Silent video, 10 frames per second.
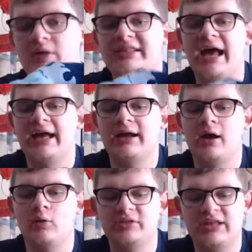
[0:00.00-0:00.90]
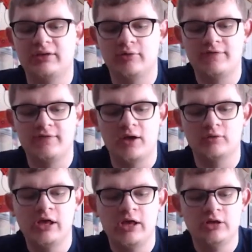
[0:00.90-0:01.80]
that gray felt.
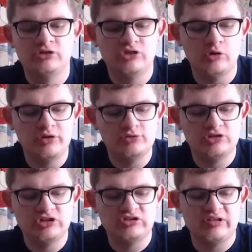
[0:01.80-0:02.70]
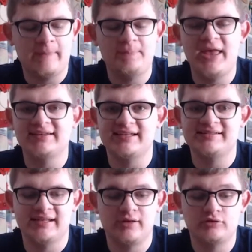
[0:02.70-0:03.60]
So there's just, as I
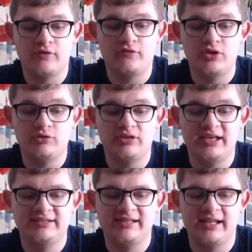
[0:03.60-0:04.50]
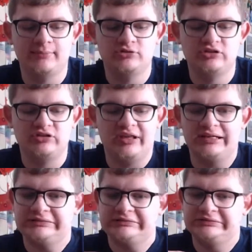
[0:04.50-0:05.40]
said, there's a few things that I'm just, like,
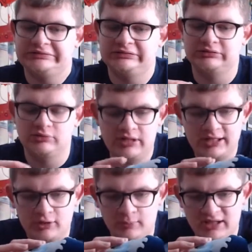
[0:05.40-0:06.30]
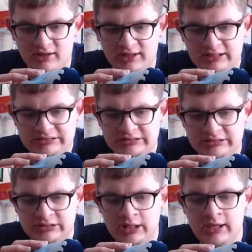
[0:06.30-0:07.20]
a little bit like,
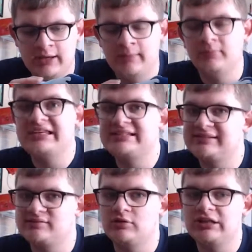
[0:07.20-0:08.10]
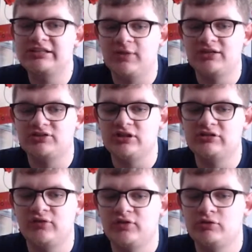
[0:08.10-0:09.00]
But this plush is a
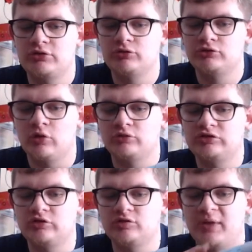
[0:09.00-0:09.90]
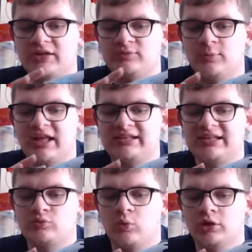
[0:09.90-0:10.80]
few years old, so it's possible that these
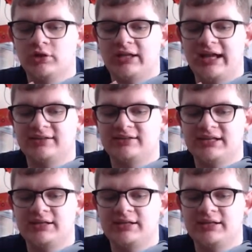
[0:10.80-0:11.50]
were connected